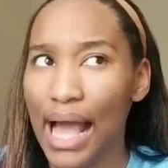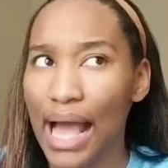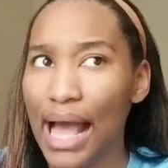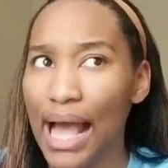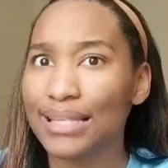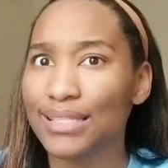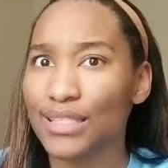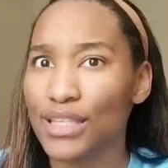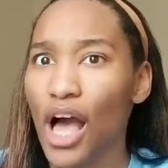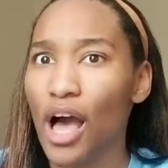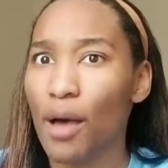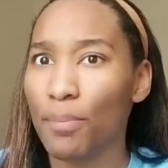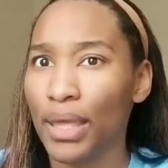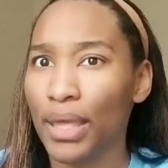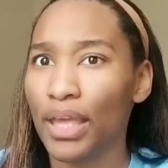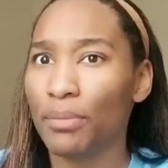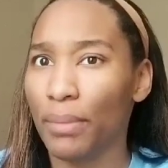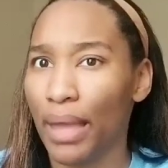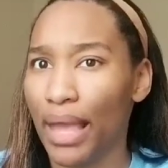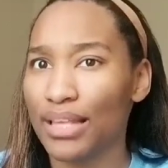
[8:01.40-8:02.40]
I saw a pig
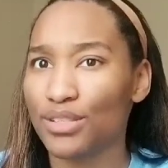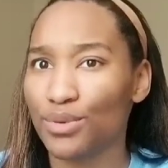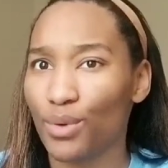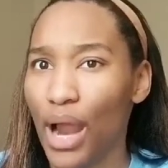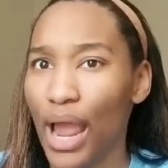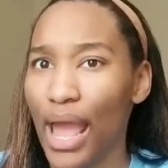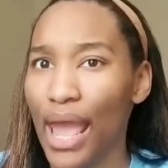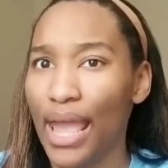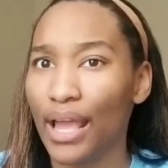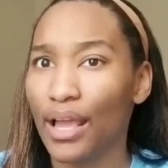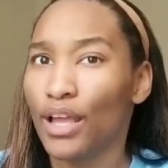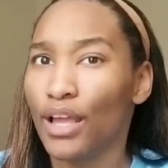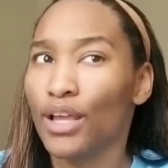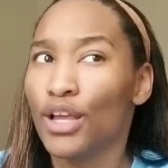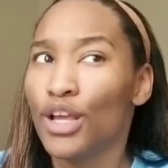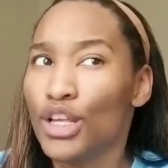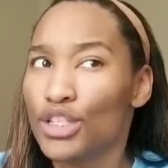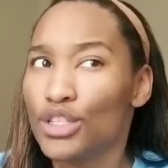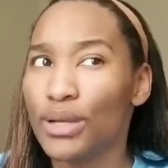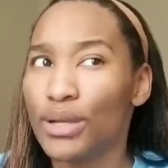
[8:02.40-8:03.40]
mask, right?
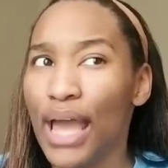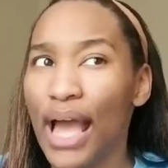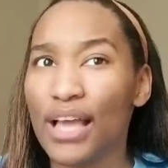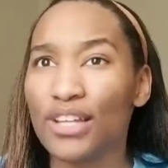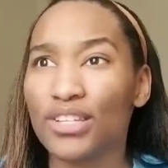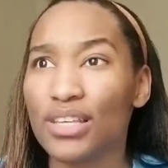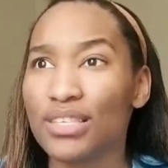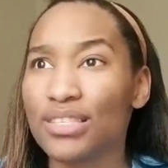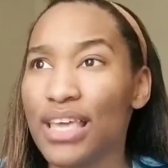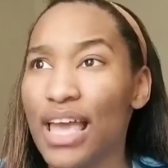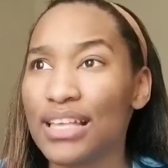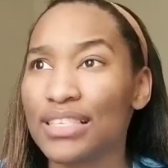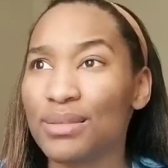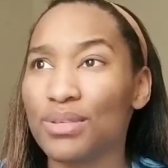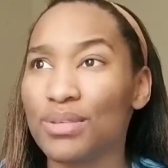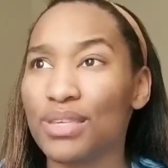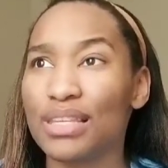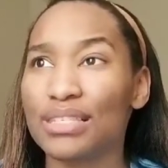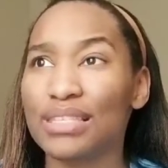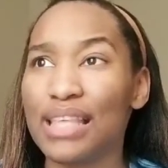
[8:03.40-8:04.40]
So now she takes him
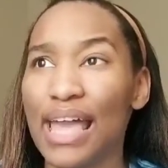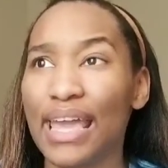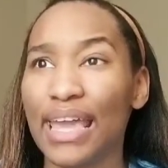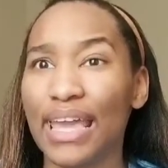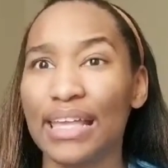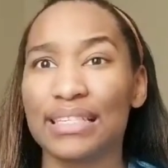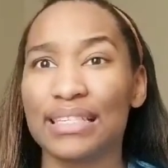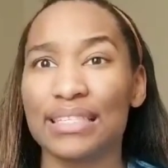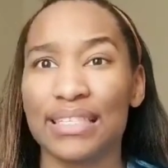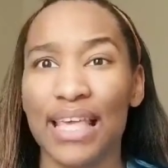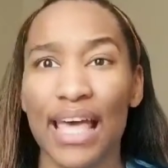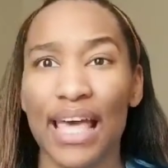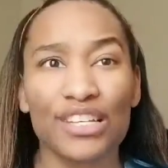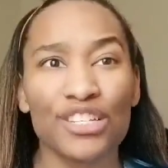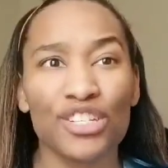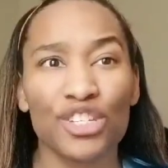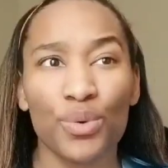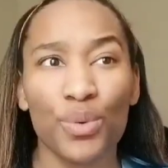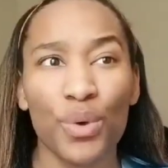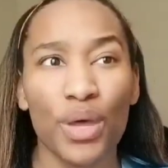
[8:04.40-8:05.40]
to this like
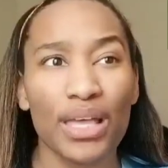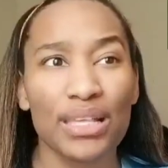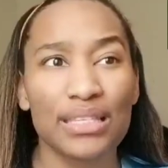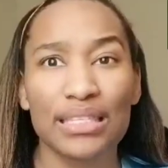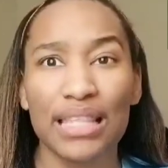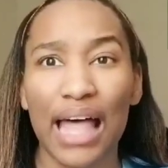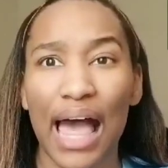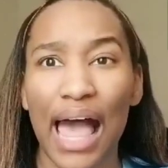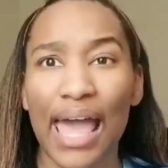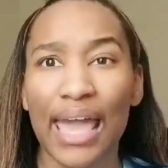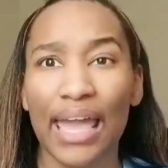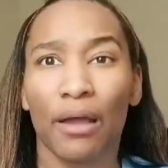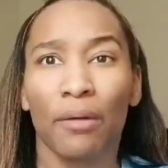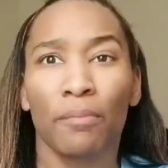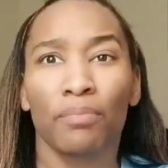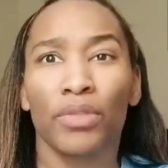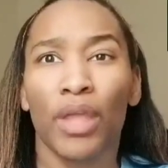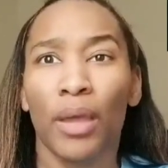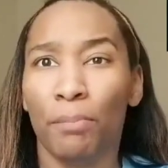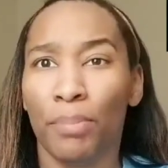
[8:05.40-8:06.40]
incestuous, like
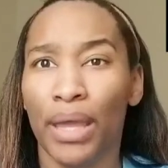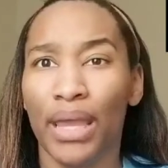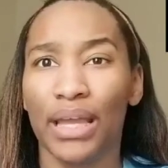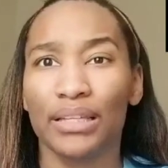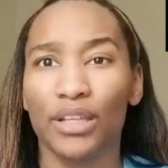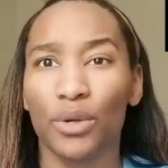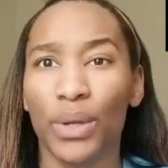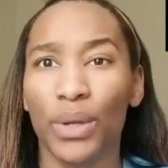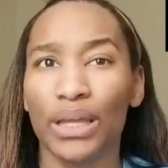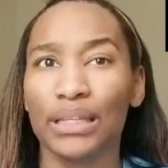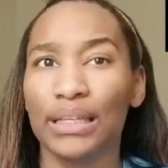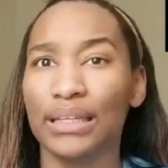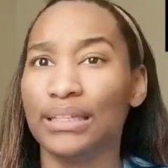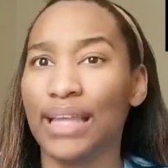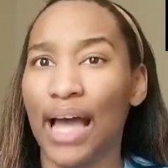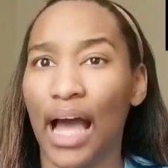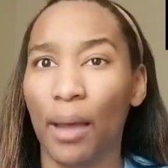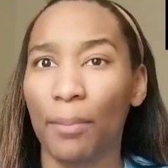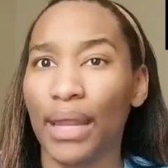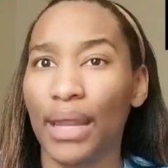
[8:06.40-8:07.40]
Piggly Wiggly
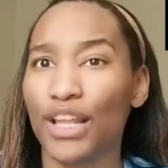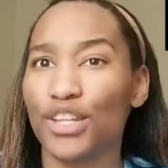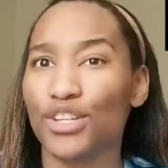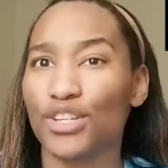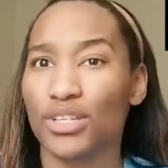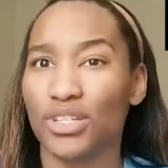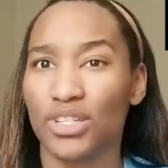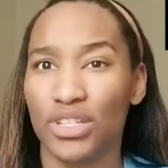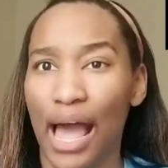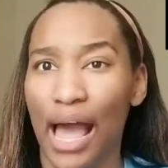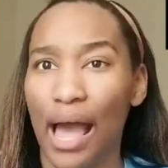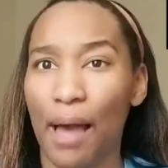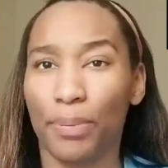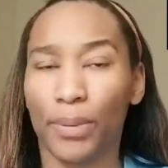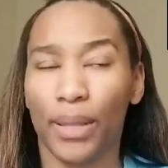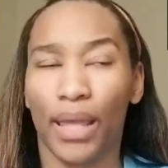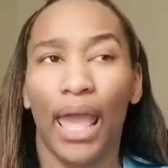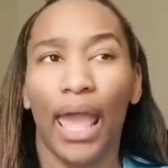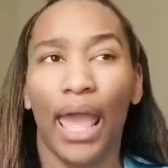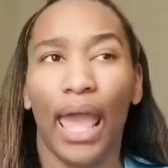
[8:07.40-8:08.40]
dominatrix shop
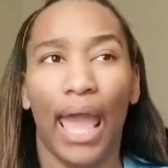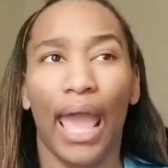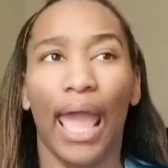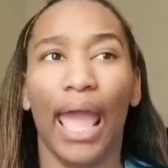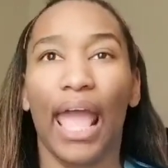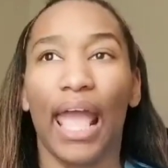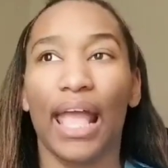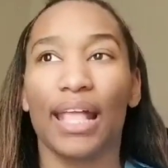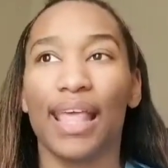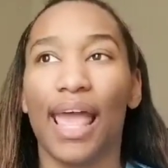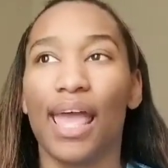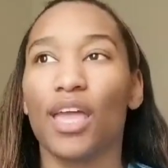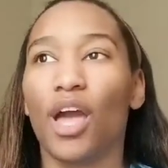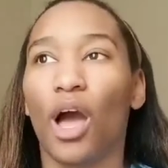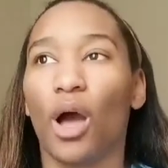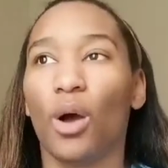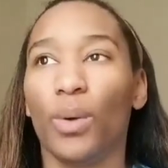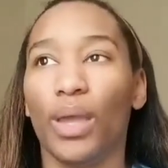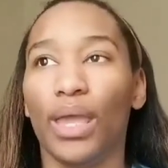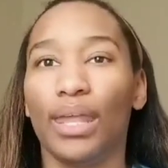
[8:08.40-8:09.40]
and they
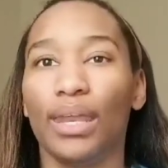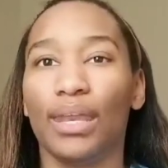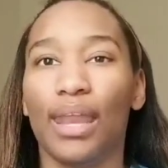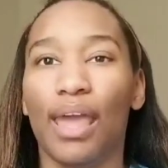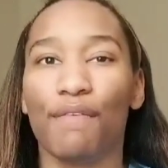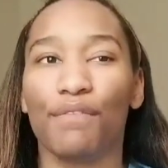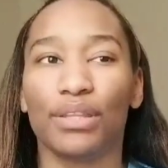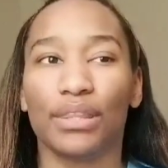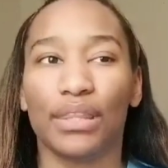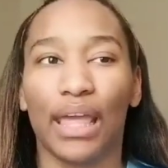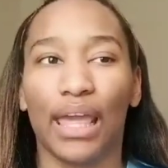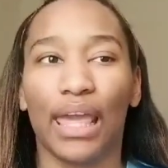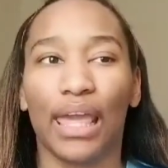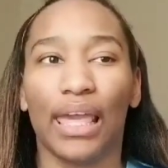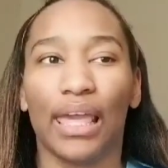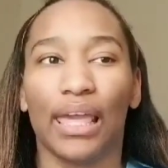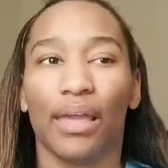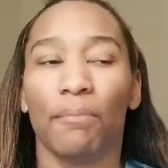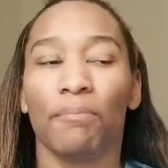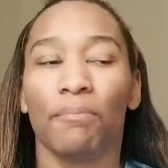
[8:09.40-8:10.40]
go in and
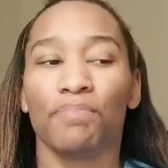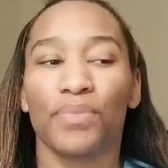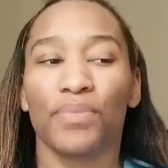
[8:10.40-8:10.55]
everything.